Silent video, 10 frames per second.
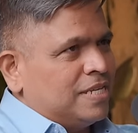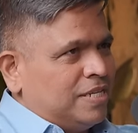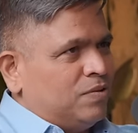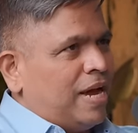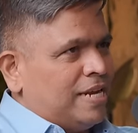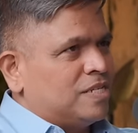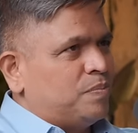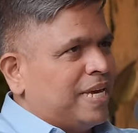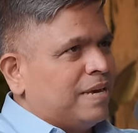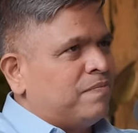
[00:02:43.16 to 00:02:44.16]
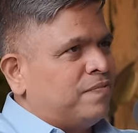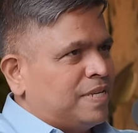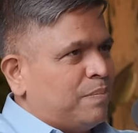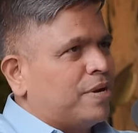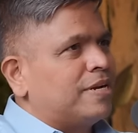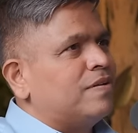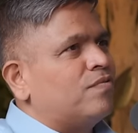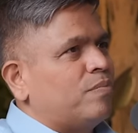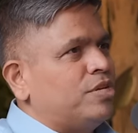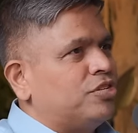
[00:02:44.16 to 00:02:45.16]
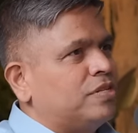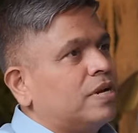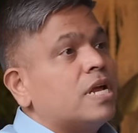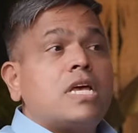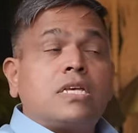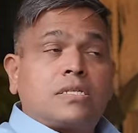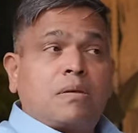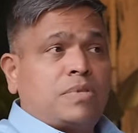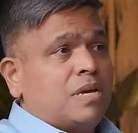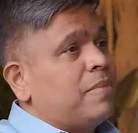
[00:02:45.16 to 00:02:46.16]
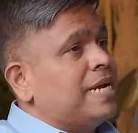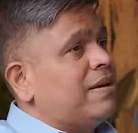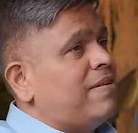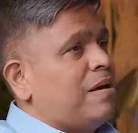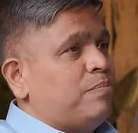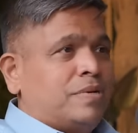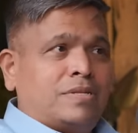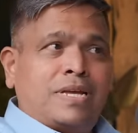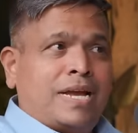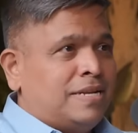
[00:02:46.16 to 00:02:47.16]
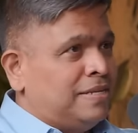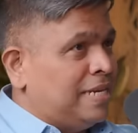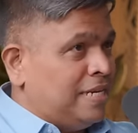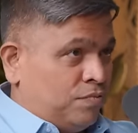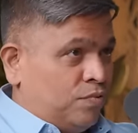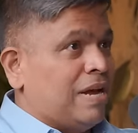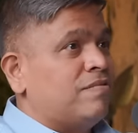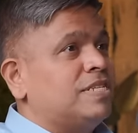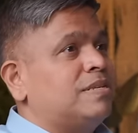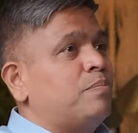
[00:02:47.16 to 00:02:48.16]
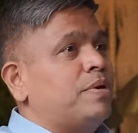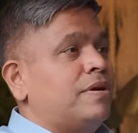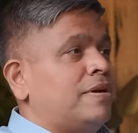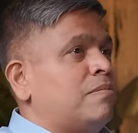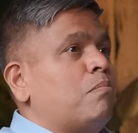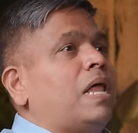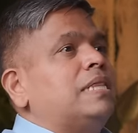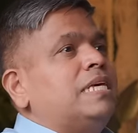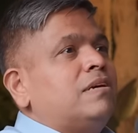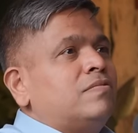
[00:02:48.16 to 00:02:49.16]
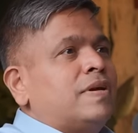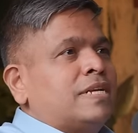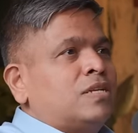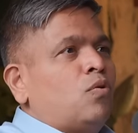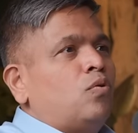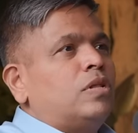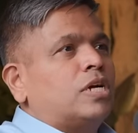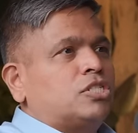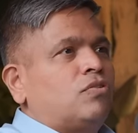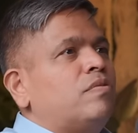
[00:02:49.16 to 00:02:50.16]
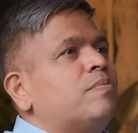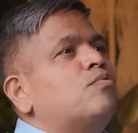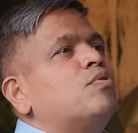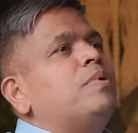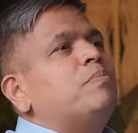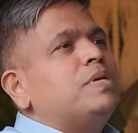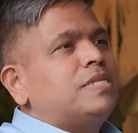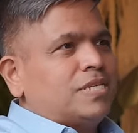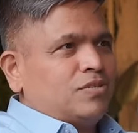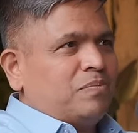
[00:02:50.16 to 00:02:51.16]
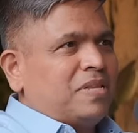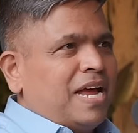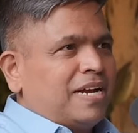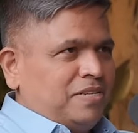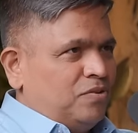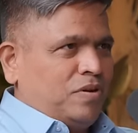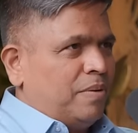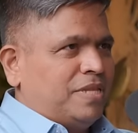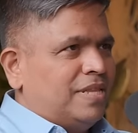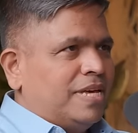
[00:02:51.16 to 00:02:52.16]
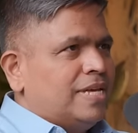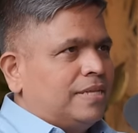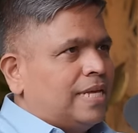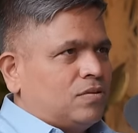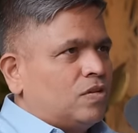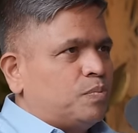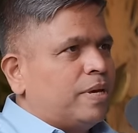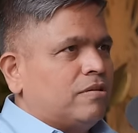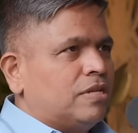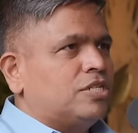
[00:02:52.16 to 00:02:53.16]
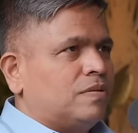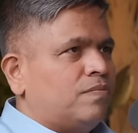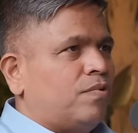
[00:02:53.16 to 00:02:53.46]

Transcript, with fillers: you know islands became separated from each other. Something might have happened, and then it would have disappeared, and Maldives and the whole Lakshadweep could be pieces of that. You know, I mean, that's all speculation